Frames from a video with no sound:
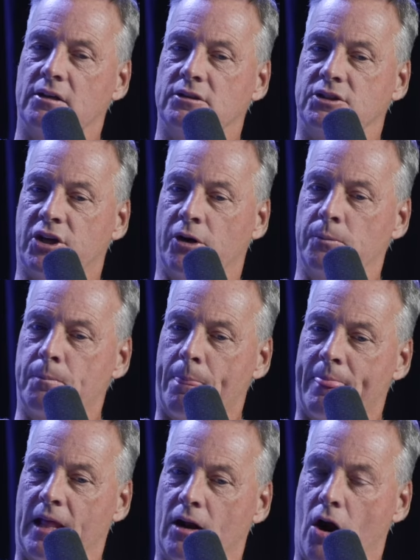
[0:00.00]
So
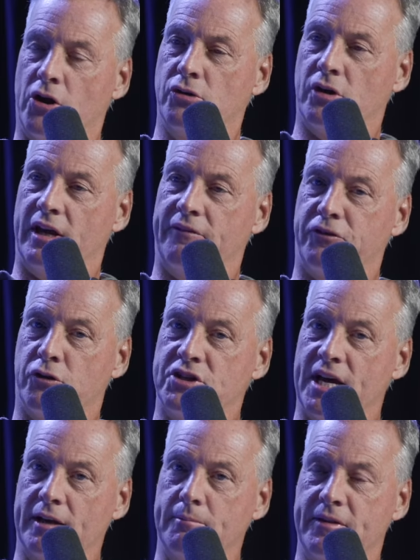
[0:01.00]
are you if you're
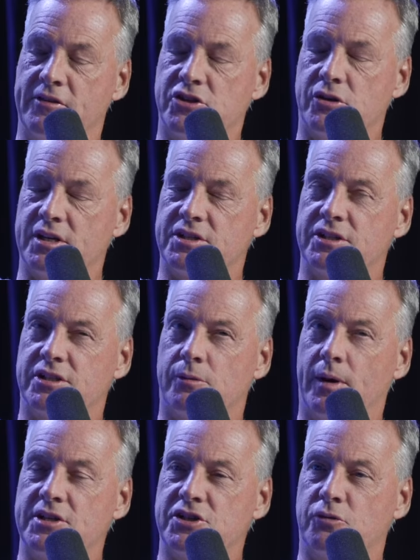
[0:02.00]
telling me that you're in a
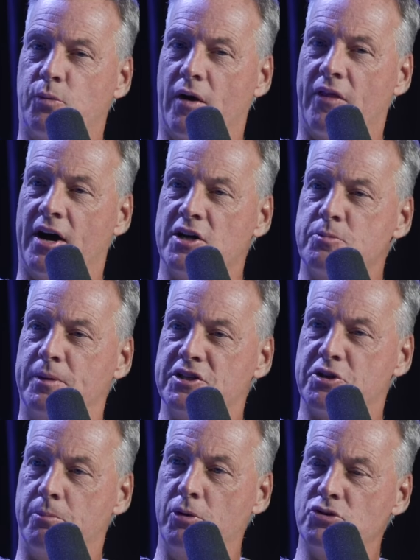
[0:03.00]
situation where the husband
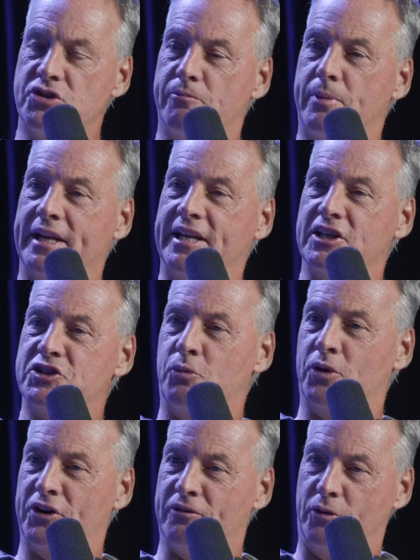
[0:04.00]
is abusive, but he doesn't
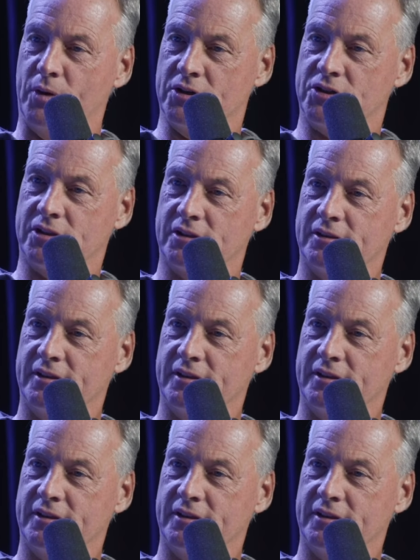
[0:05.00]
want divorce,